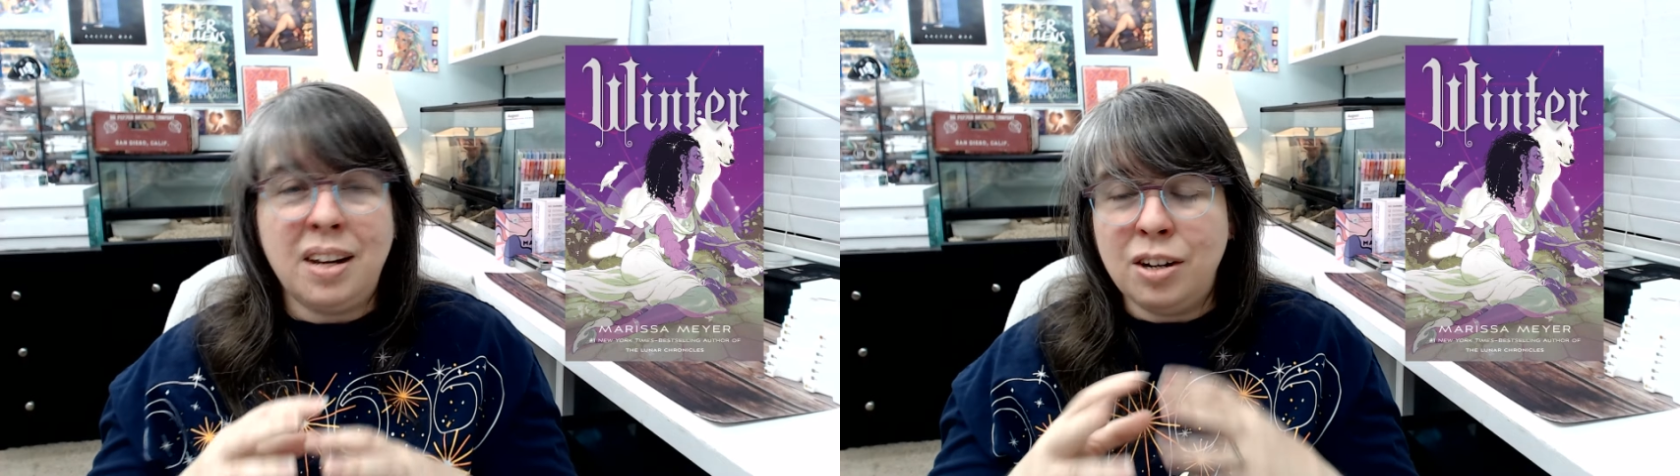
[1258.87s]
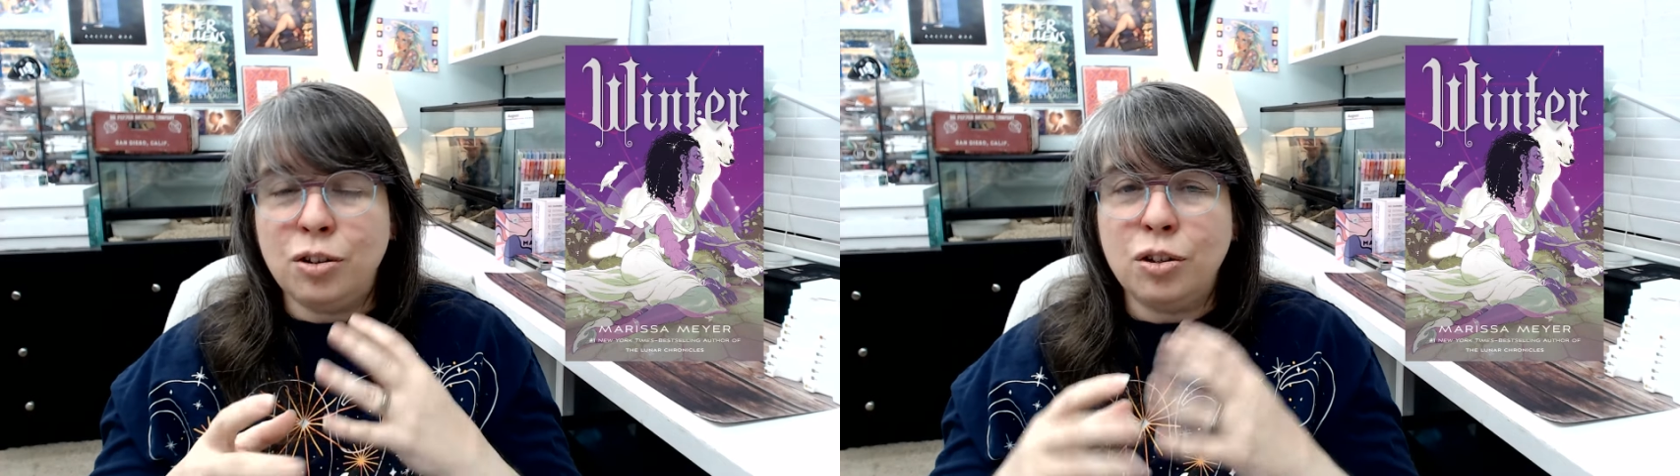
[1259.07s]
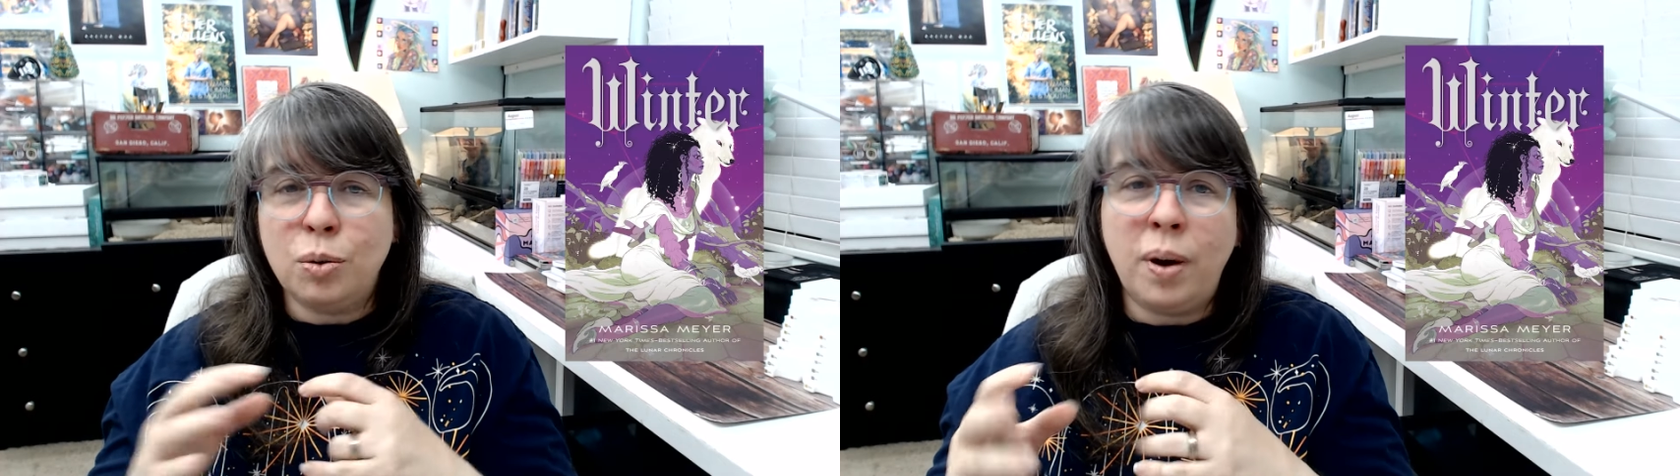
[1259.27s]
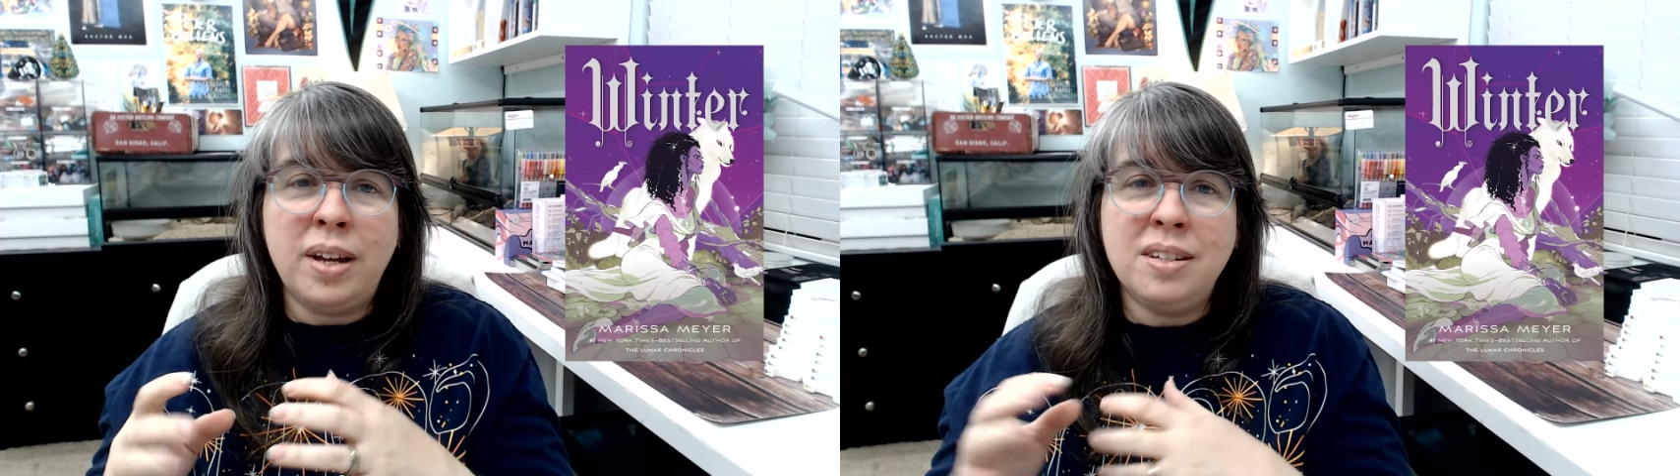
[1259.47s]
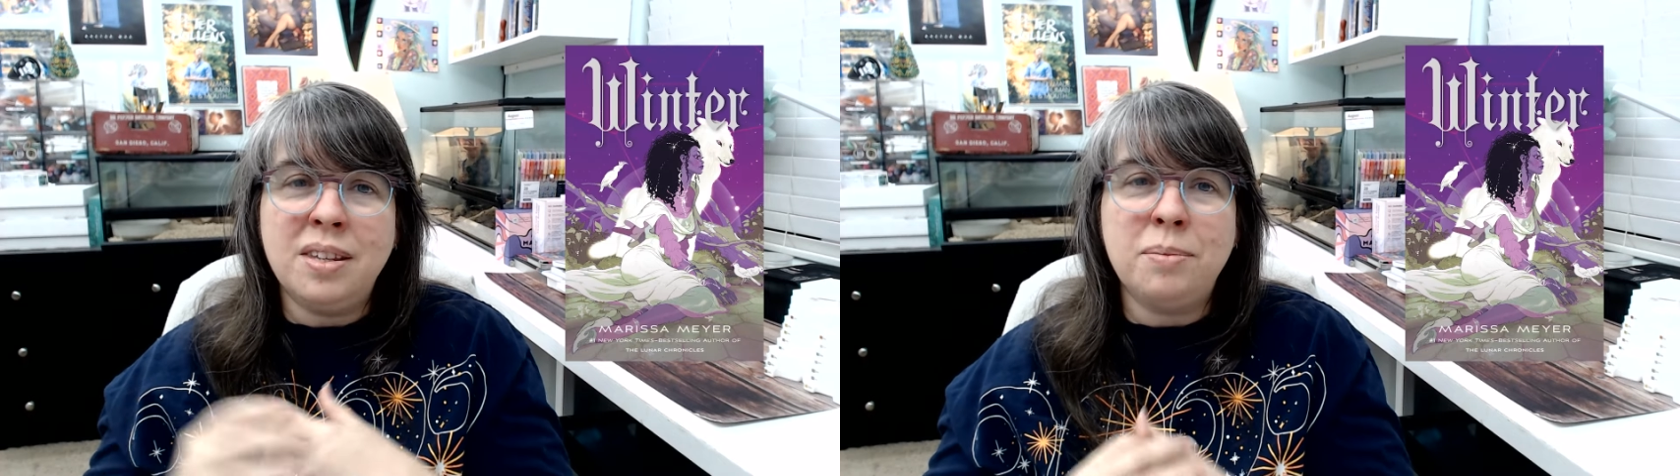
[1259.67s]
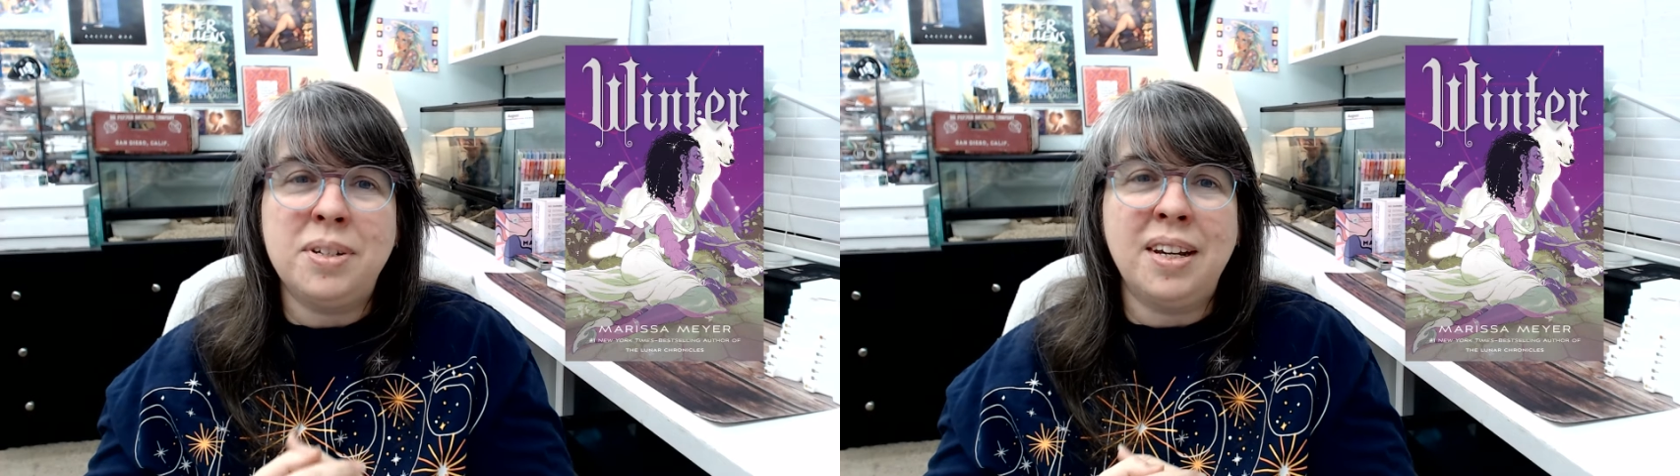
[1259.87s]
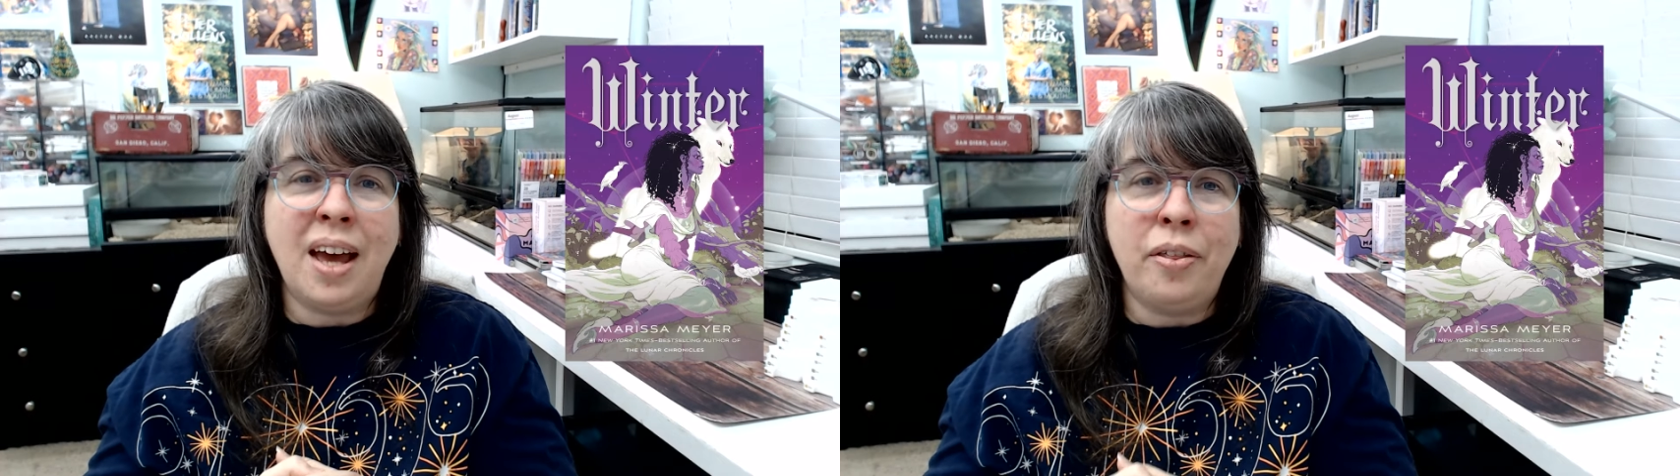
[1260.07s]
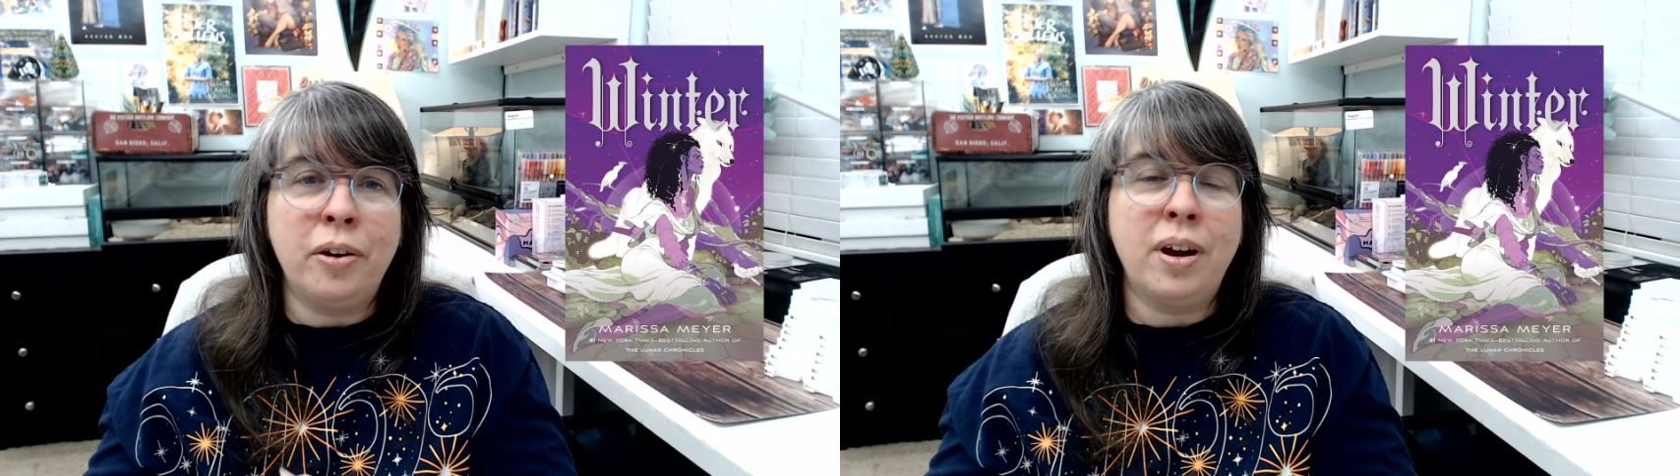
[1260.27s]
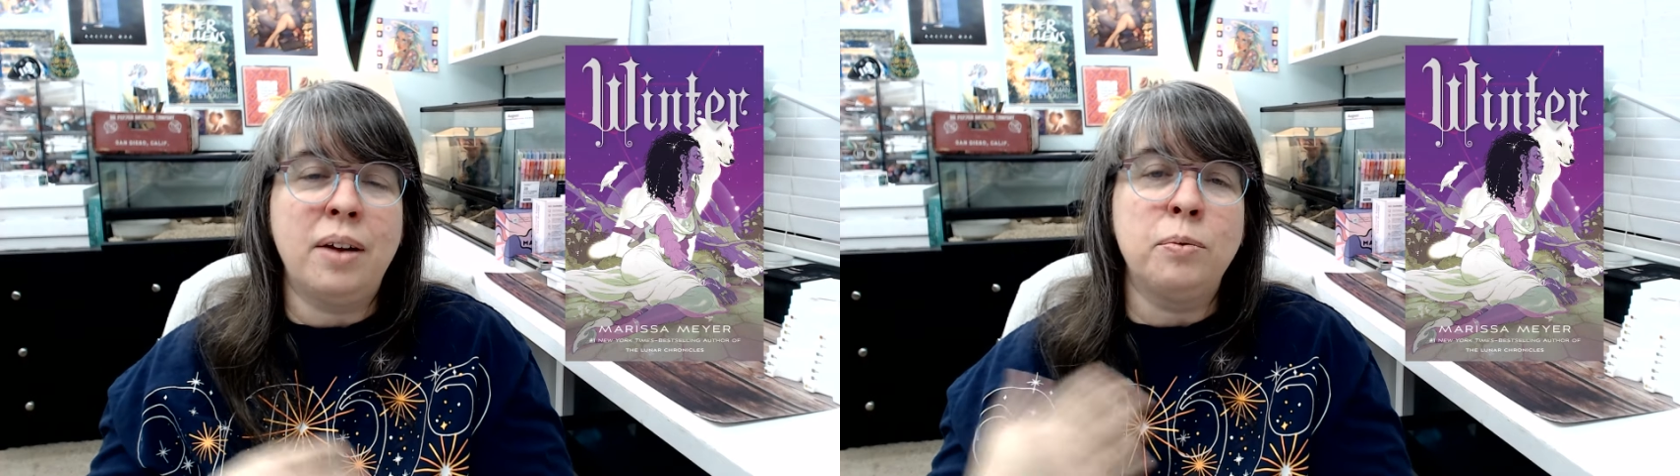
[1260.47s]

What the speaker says: intertwines them together and